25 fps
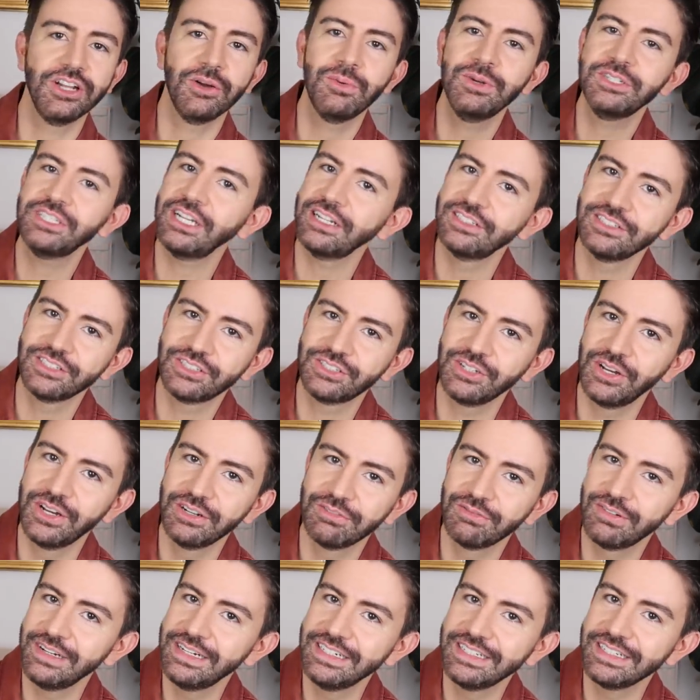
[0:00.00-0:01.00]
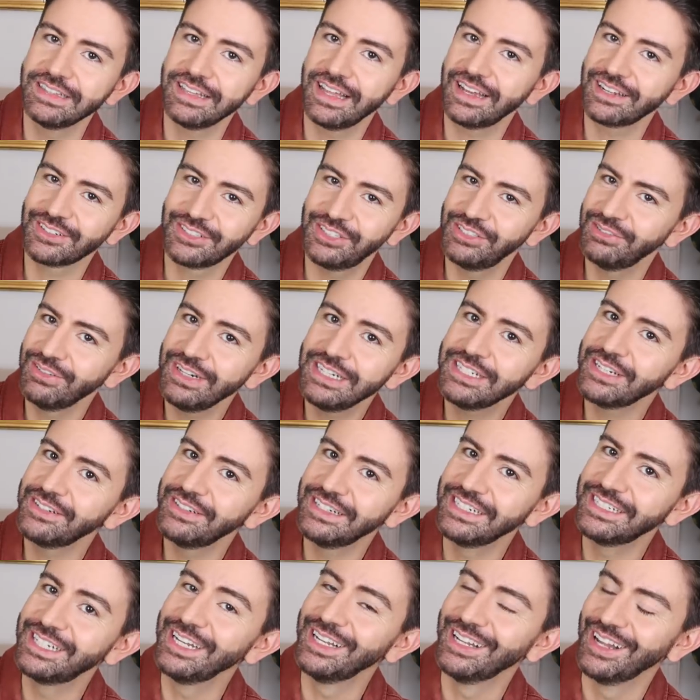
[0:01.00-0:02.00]
I wish I hadn't started reading that because you really don't
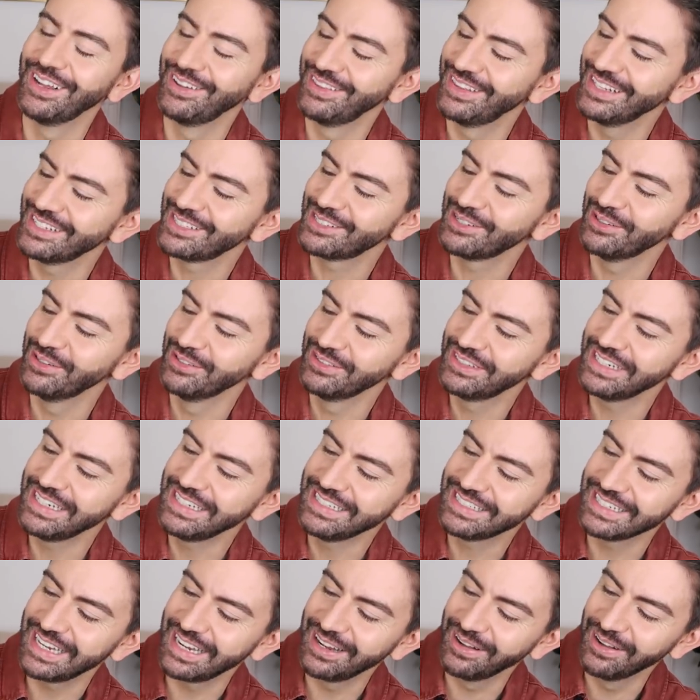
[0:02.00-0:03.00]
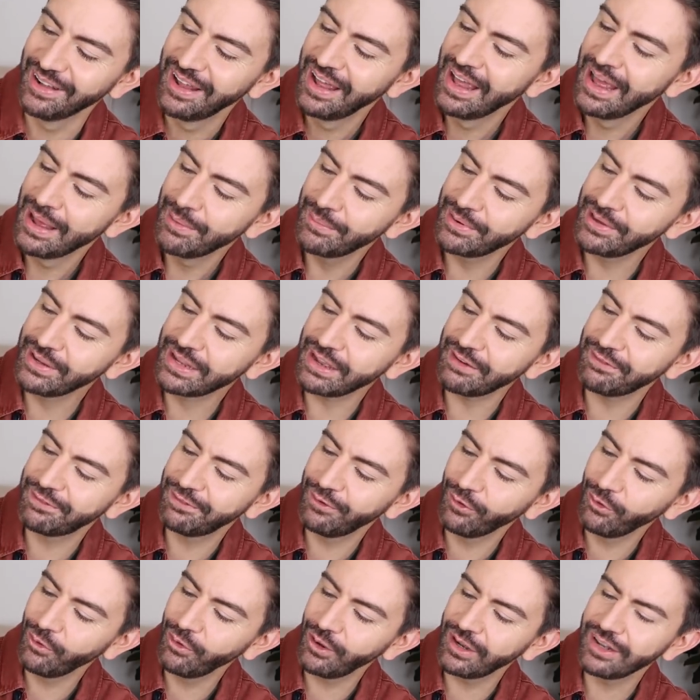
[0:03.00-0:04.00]
need to know this sort of detail. But you get
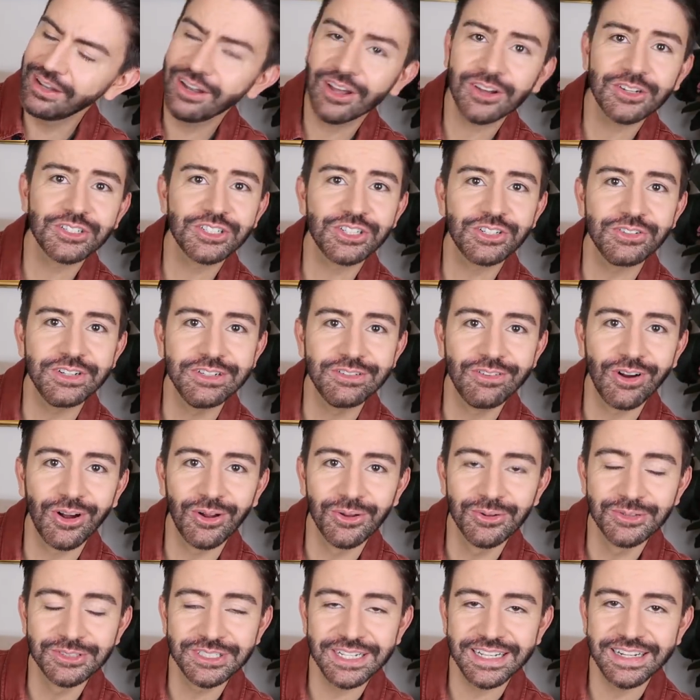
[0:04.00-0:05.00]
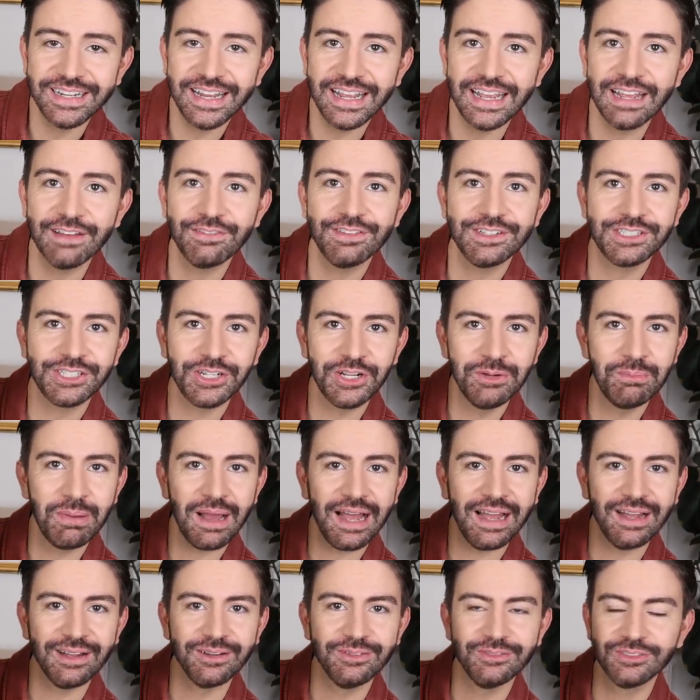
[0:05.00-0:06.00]
four luxury rolls in here for two
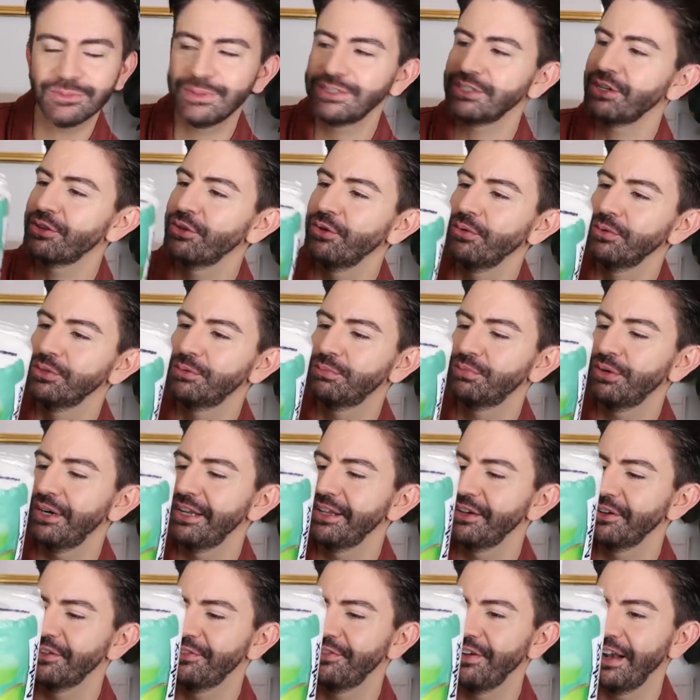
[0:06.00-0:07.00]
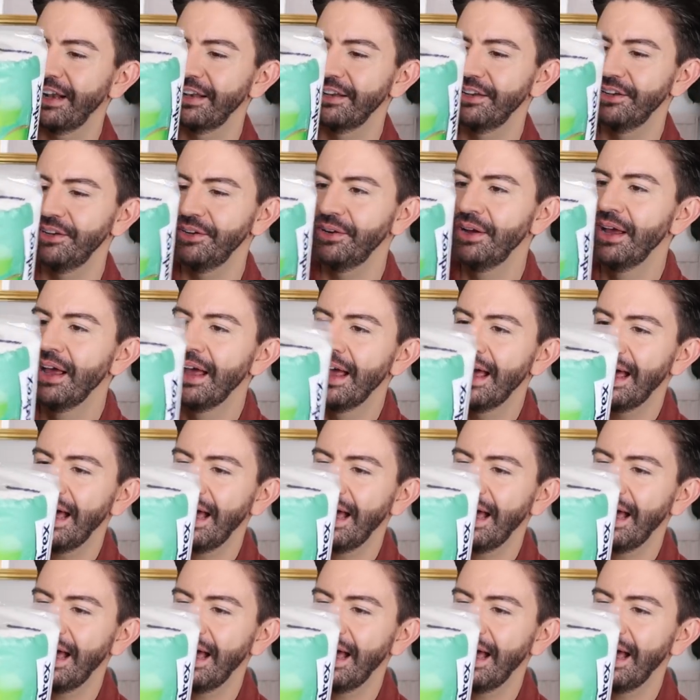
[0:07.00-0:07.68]
pounds, which I thought was pretty good value.